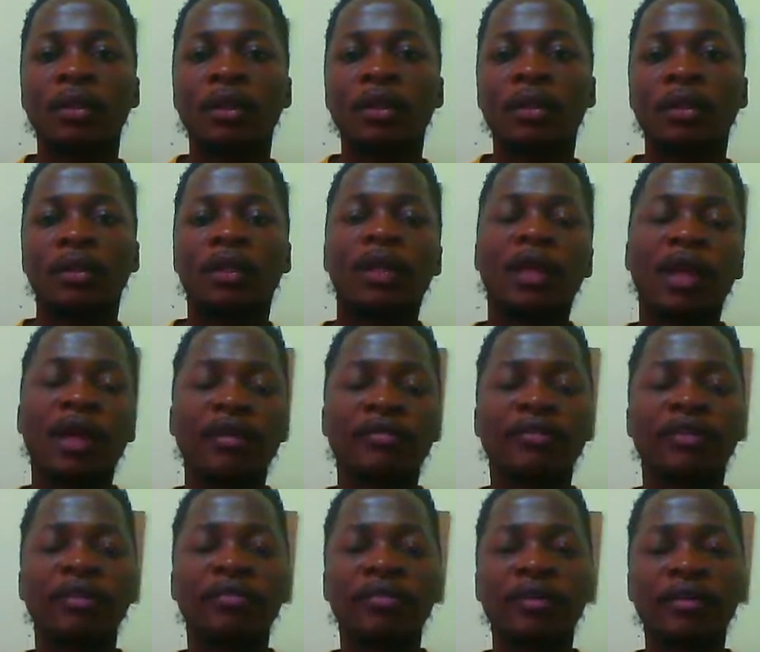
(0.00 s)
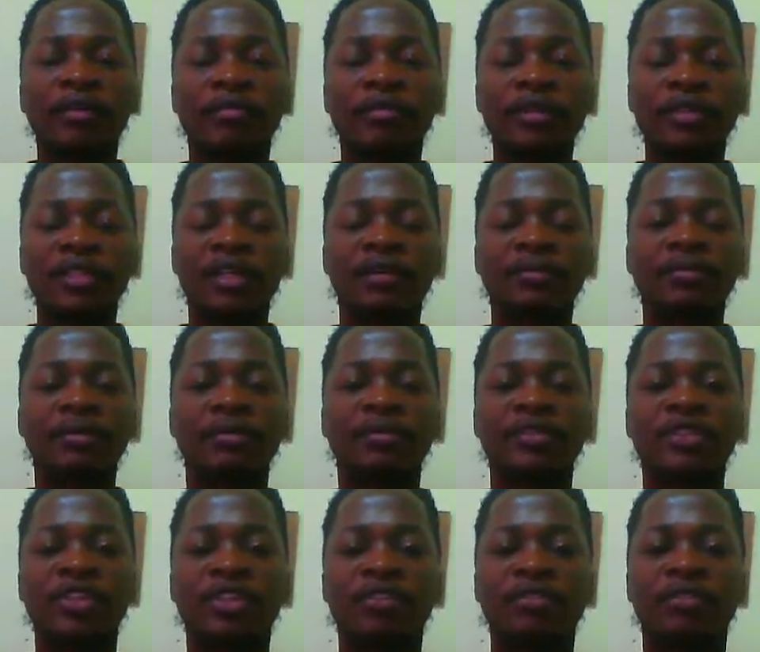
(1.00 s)
They have different types of
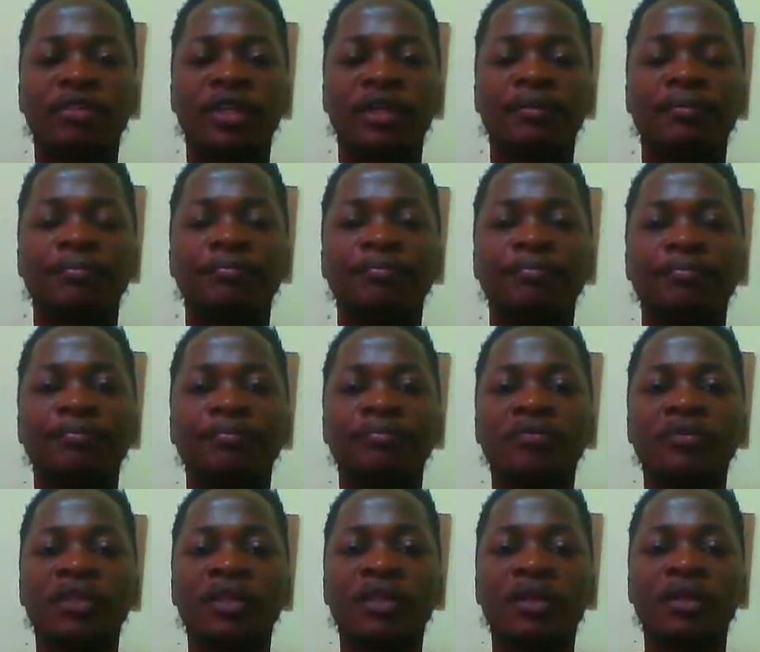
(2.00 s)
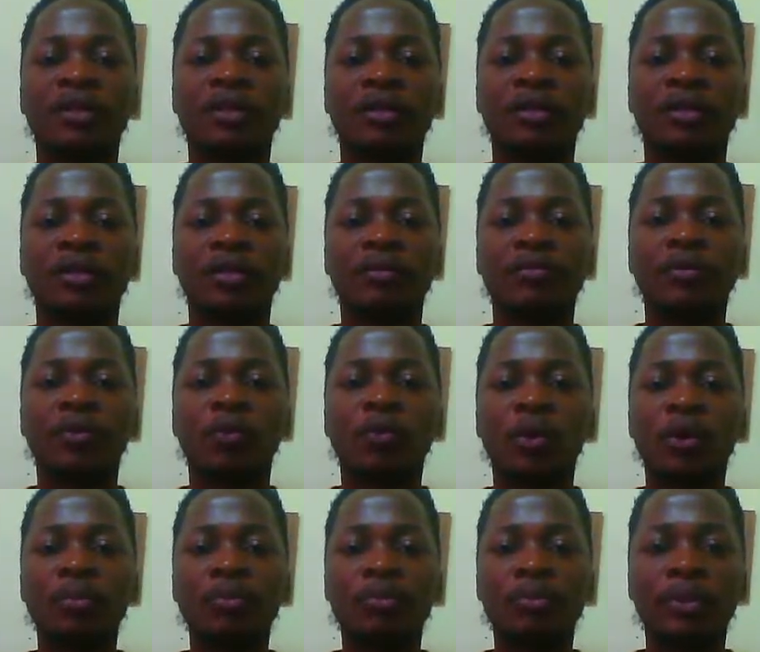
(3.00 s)
shapefile. If you
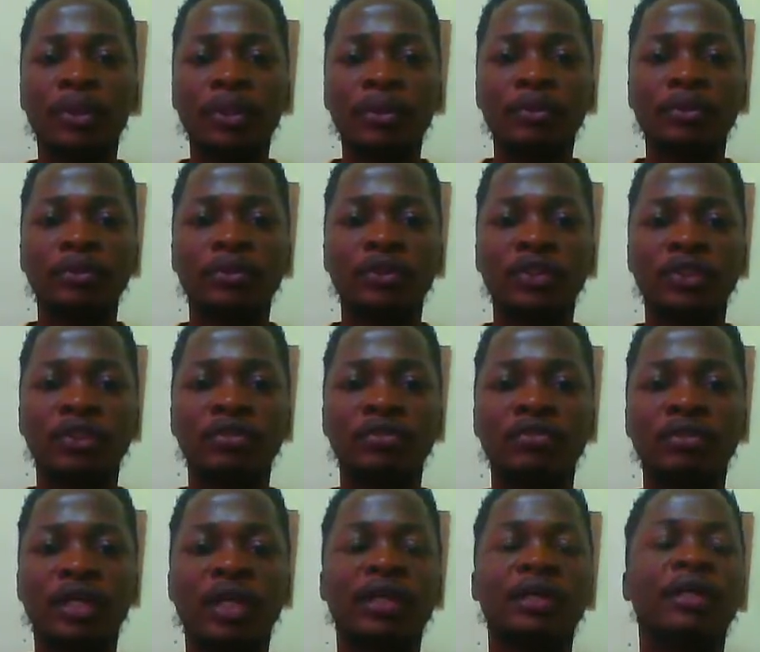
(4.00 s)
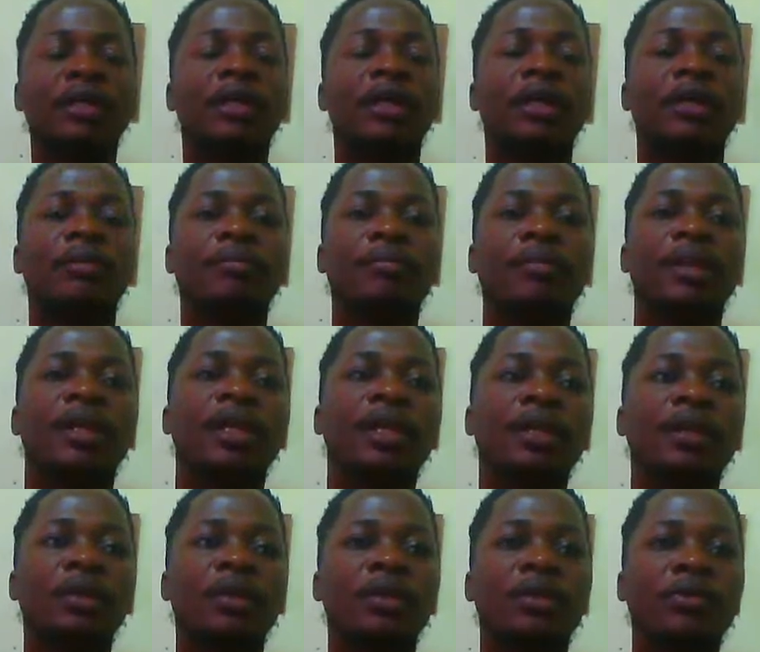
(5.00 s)
want polygon shapefile,
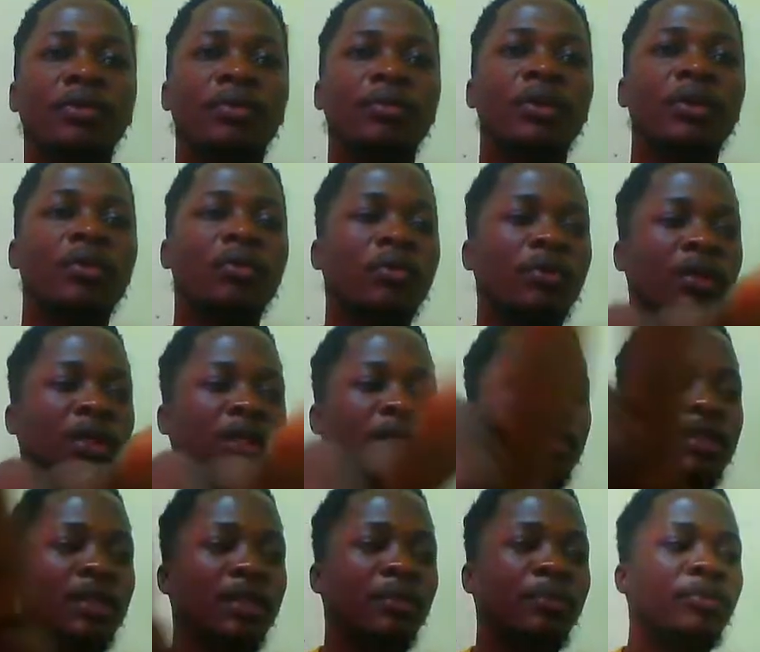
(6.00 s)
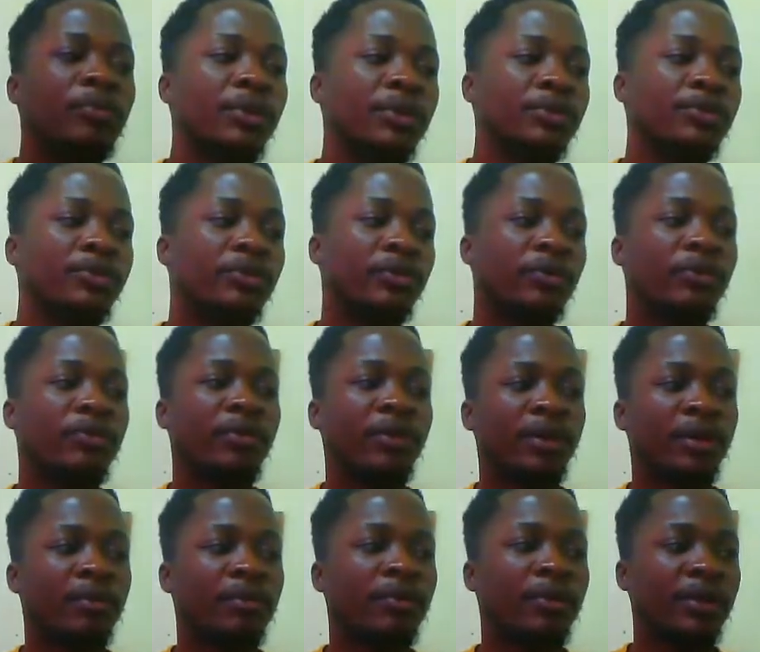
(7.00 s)
meaning you'll be connecting the points to create a
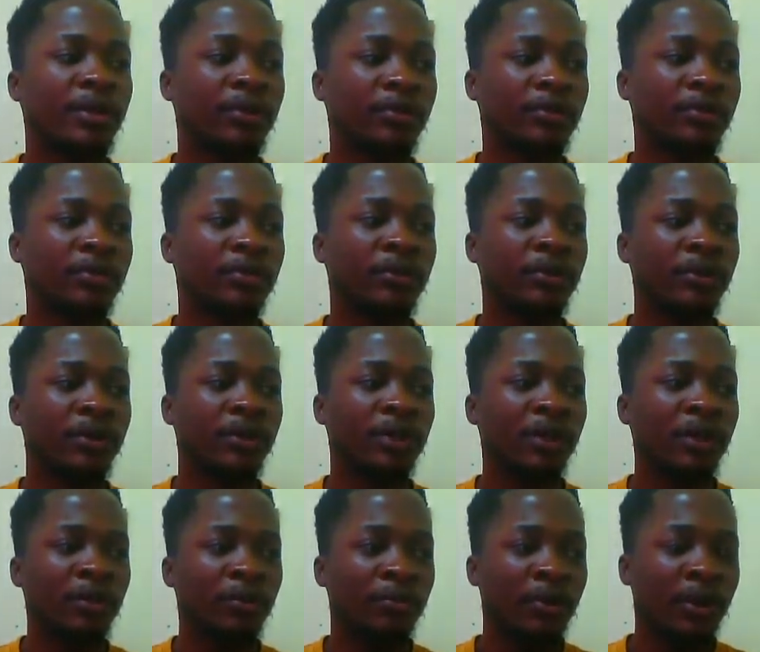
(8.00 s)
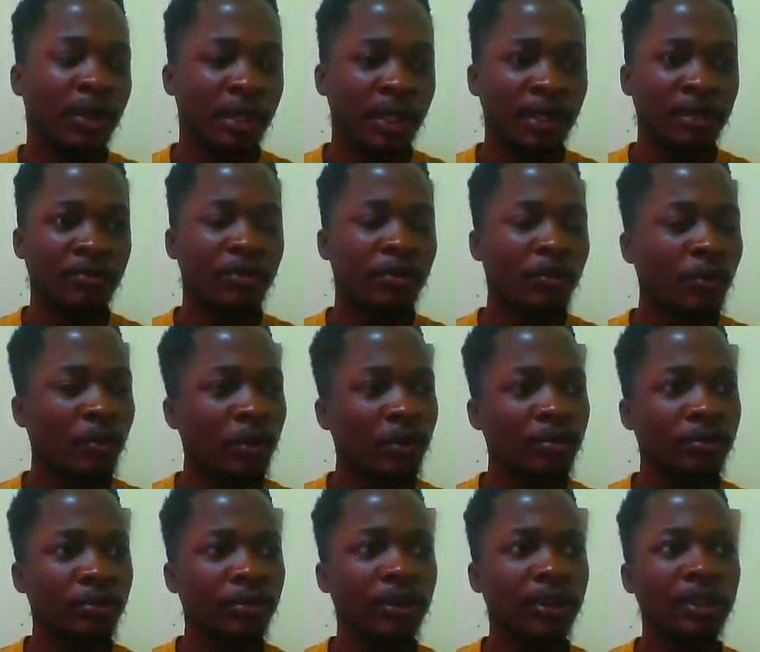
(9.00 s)
polygon. But if you want
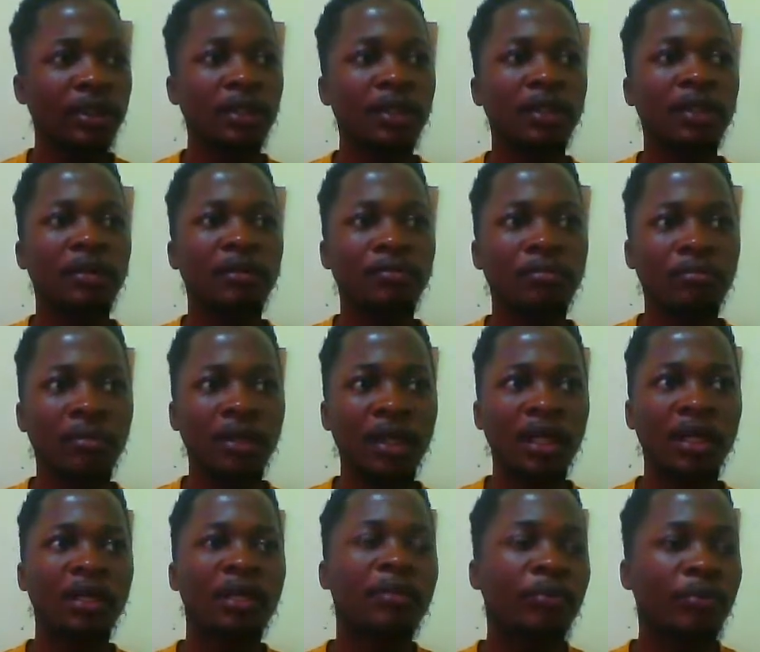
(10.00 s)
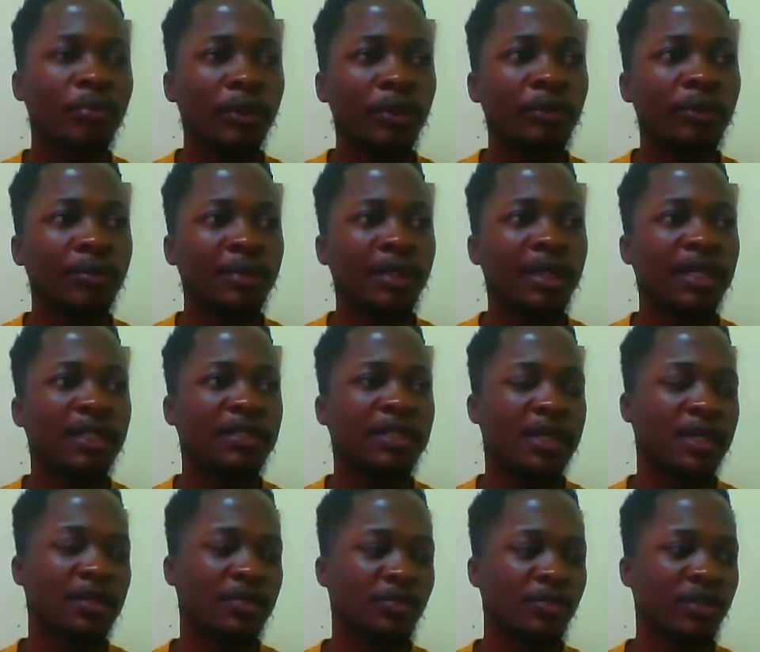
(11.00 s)
point, meaning the point will be
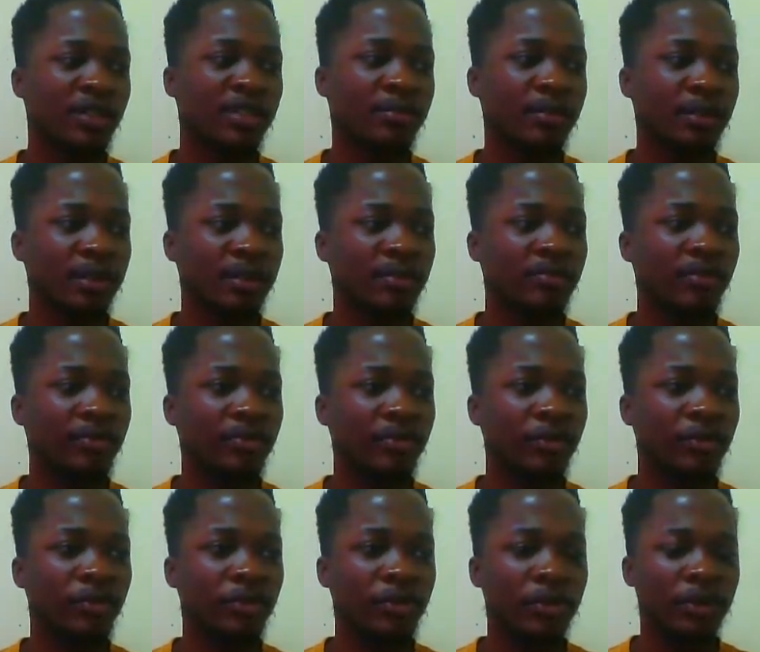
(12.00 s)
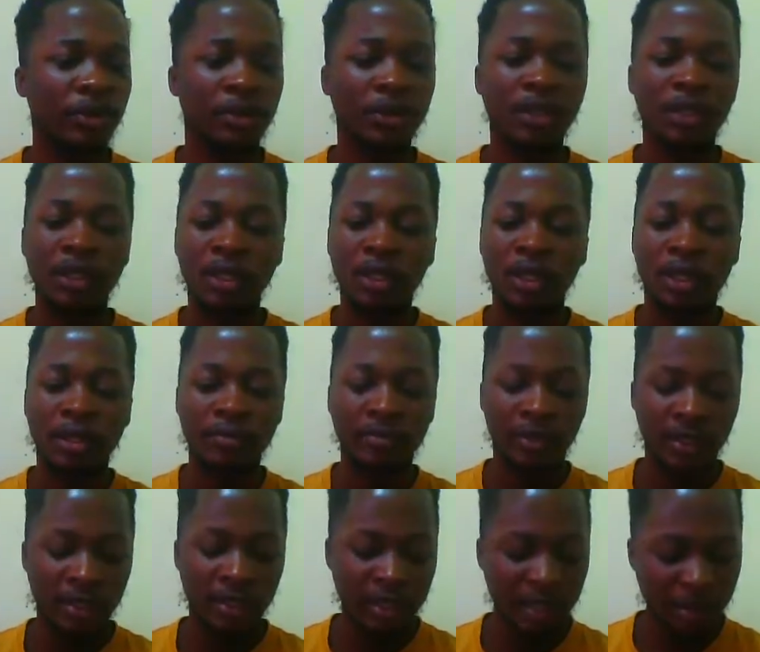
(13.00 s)
attached to a specific feature. For
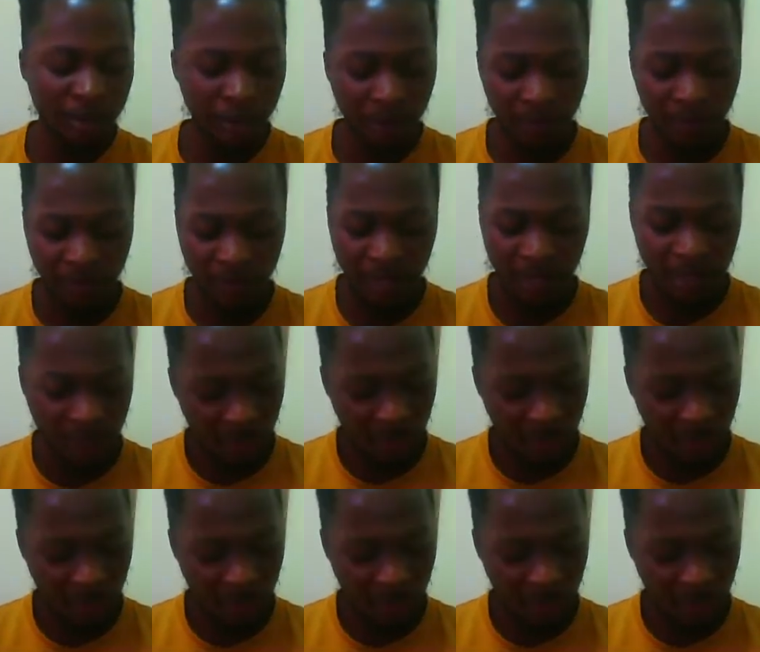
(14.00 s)
example, if I take